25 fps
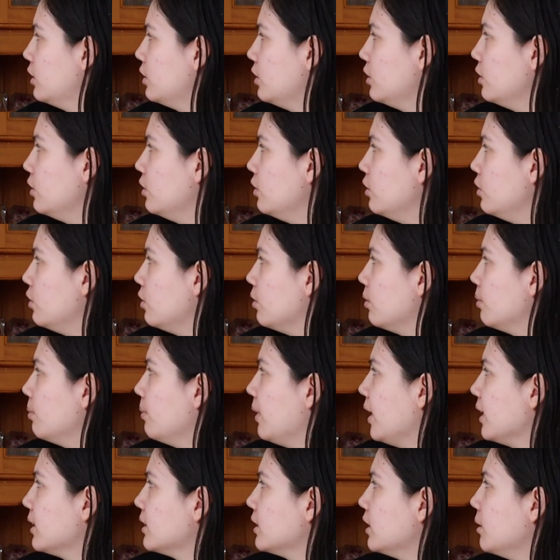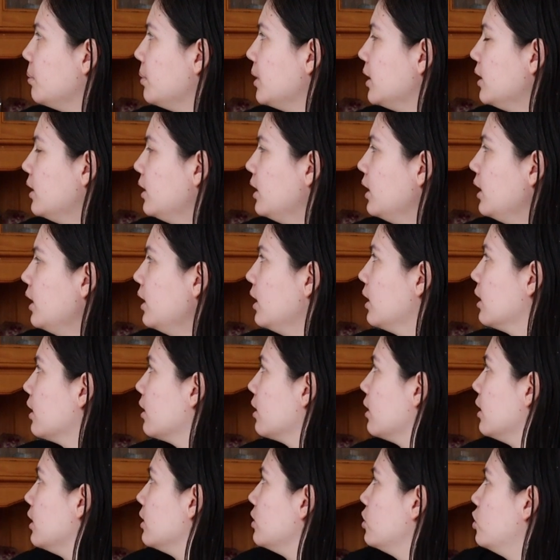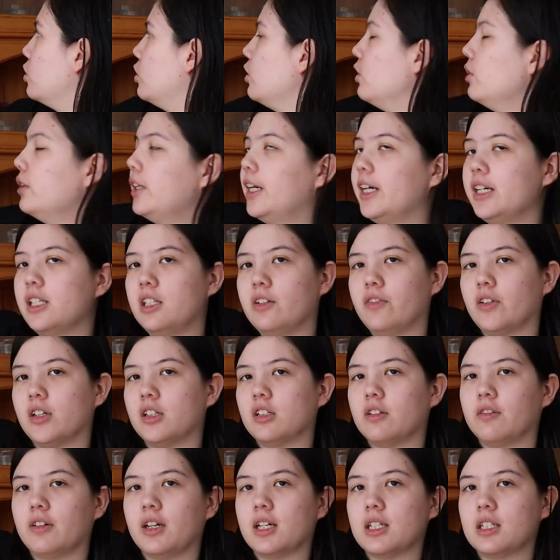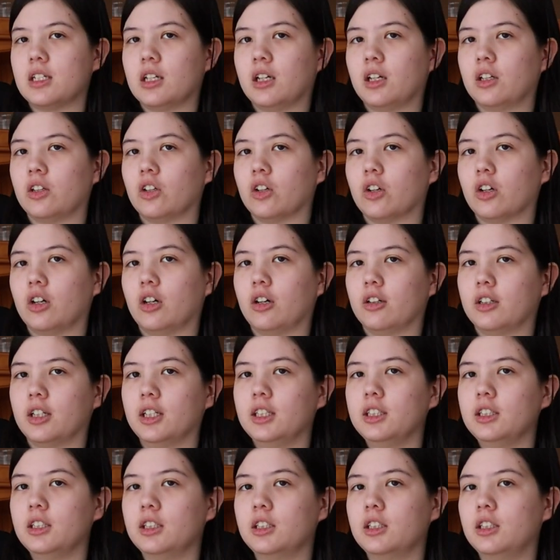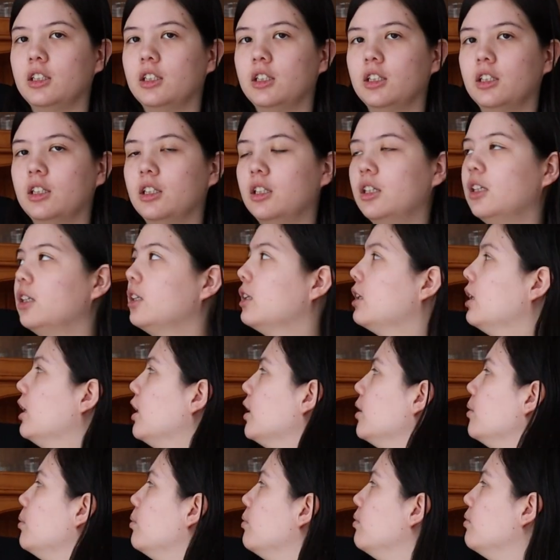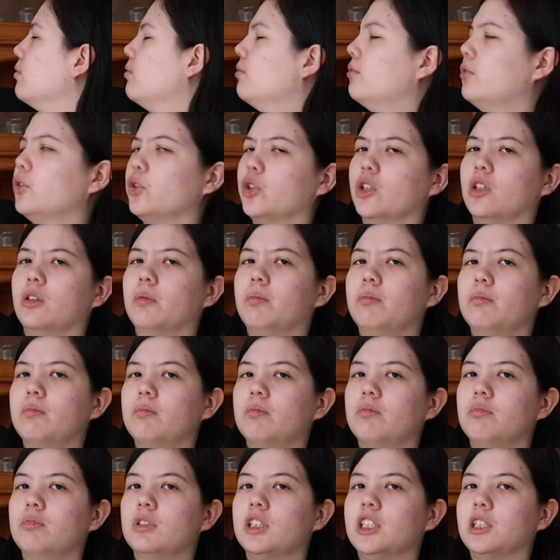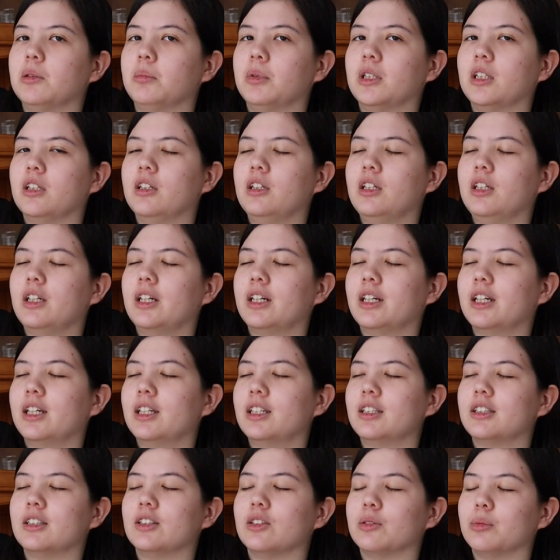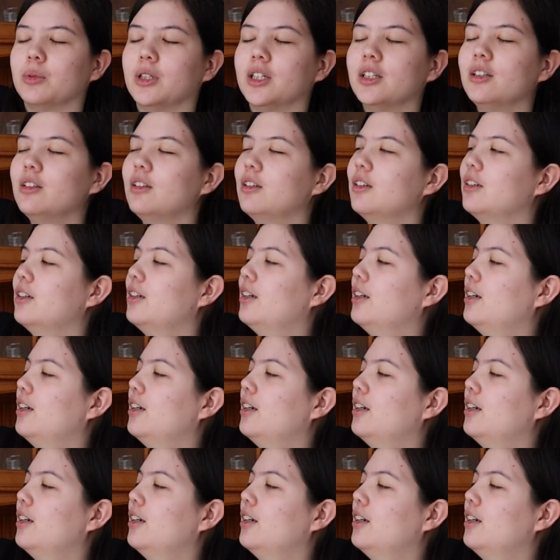to make stability. There's 2 layers of interfacing in the collar for stability, I guess, as well.